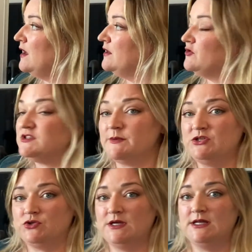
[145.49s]
Those can be
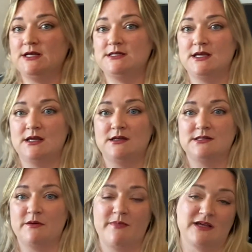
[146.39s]
treated in
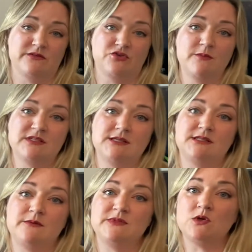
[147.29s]
semi-passive treatment
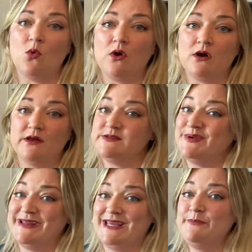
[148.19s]
systems or also in
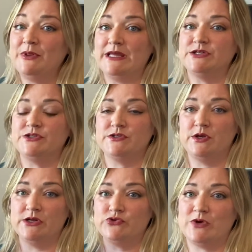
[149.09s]
a heap leach, so you
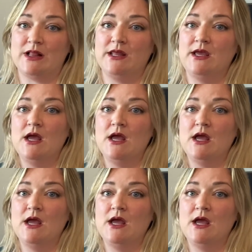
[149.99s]
can directly